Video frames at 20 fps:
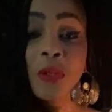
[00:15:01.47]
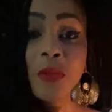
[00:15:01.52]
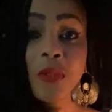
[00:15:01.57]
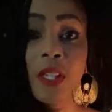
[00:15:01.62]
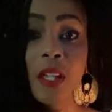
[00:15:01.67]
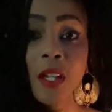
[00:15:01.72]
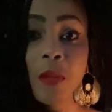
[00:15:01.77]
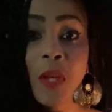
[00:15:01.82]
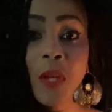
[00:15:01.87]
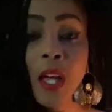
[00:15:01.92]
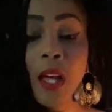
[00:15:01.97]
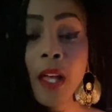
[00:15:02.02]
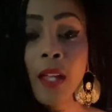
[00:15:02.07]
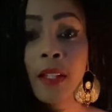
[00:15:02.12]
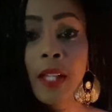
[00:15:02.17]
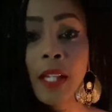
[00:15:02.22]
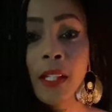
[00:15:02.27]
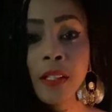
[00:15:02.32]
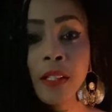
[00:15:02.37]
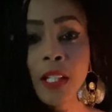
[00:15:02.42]
them
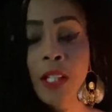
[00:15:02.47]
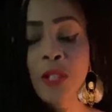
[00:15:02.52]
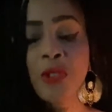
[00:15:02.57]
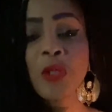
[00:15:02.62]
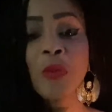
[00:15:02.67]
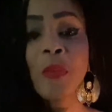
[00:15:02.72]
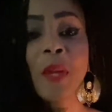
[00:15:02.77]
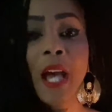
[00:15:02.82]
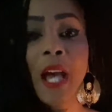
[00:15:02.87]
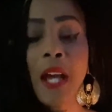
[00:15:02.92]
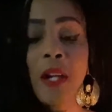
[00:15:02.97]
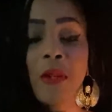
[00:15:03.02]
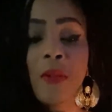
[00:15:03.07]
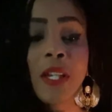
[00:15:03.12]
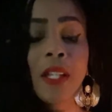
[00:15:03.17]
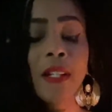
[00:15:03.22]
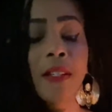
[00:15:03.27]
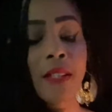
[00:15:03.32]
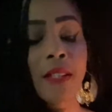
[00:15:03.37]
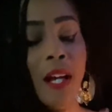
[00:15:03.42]
like an extra battery and
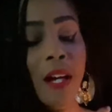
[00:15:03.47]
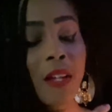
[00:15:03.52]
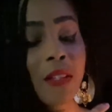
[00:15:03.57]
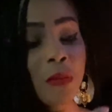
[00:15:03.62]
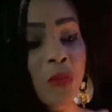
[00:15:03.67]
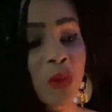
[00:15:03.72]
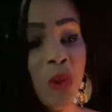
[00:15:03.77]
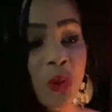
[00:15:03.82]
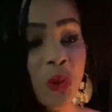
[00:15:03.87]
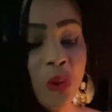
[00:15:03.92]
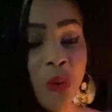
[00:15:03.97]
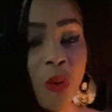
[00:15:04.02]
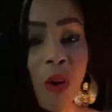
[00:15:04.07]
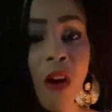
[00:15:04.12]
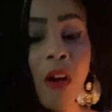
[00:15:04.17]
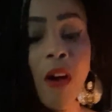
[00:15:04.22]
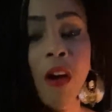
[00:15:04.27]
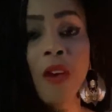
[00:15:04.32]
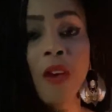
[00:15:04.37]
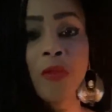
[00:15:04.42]
allow them to draw
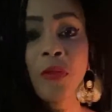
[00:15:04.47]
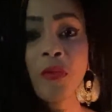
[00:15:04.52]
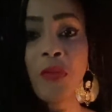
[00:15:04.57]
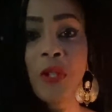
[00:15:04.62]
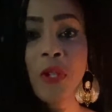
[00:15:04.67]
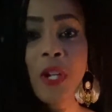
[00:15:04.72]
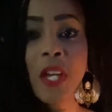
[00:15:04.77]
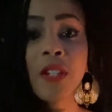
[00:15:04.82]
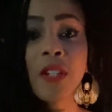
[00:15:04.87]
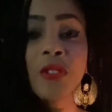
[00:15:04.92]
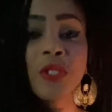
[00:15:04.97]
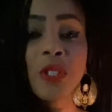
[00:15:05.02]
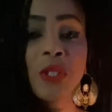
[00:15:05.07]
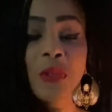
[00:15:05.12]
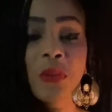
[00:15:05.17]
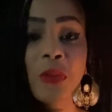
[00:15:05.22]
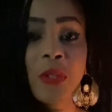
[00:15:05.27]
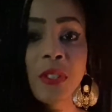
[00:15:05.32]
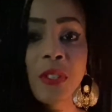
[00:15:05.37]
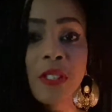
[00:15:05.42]
off of your energy
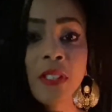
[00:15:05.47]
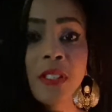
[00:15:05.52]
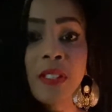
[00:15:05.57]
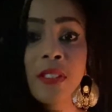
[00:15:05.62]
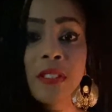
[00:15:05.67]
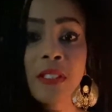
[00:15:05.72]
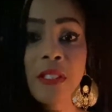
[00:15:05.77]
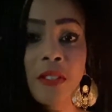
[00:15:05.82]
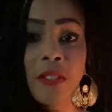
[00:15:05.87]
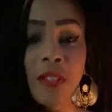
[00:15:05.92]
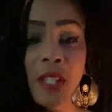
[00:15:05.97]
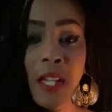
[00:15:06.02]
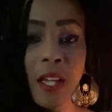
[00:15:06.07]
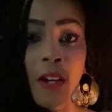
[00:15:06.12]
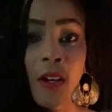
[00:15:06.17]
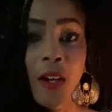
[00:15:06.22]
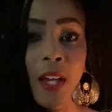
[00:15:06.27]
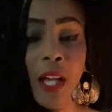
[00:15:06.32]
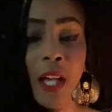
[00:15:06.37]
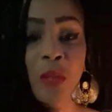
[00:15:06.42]
sources until they are
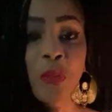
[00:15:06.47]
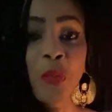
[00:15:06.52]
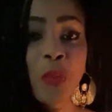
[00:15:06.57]
at a